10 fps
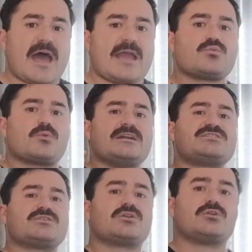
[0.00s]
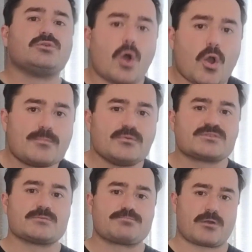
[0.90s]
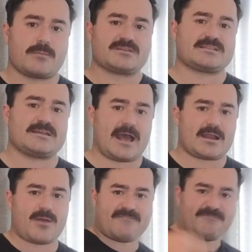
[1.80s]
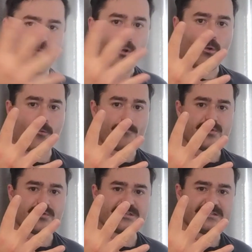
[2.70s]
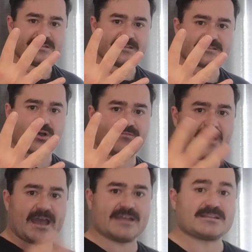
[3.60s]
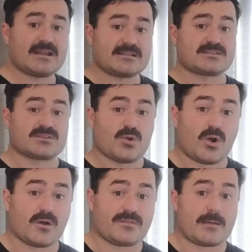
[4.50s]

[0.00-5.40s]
They reached global supremacy at about 4 million years of age, and it's thought